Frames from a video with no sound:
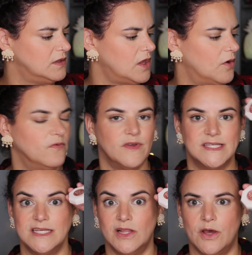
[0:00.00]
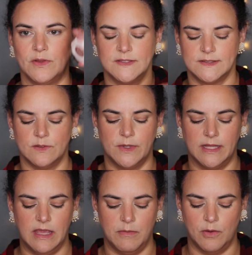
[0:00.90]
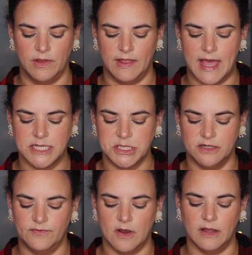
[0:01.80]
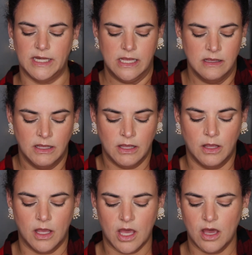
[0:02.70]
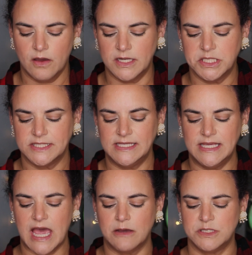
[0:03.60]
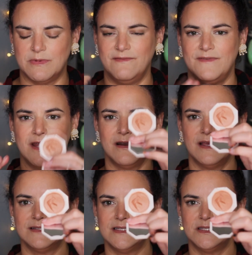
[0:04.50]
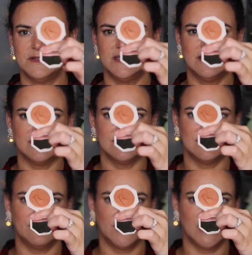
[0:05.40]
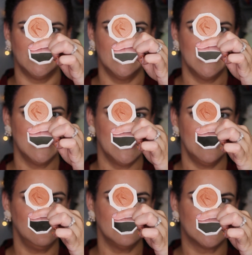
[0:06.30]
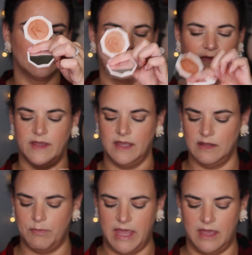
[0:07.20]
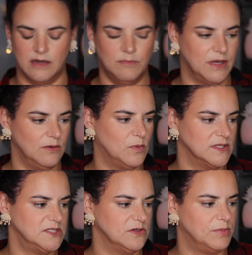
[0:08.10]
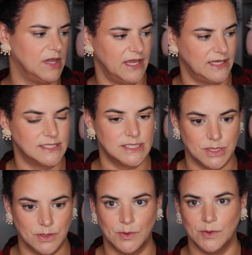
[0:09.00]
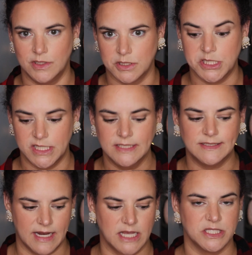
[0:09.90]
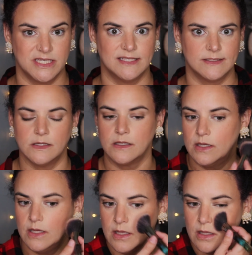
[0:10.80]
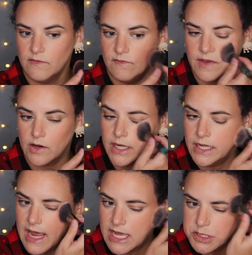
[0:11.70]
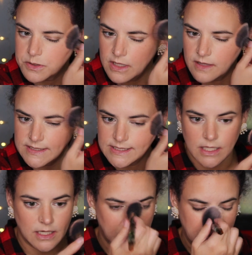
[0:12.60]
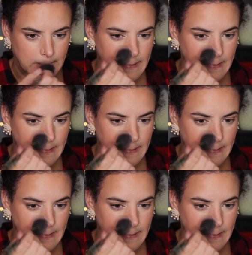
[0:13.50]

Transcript: Glow, Fenty Glow. This is the one they came out with last year for holiday. Oh, and I just gouged my fingernails into it. Oh, son of a gun. It looks horrific in the pan, but once you apply it to your cheeks, it actually does look very natural on the skin.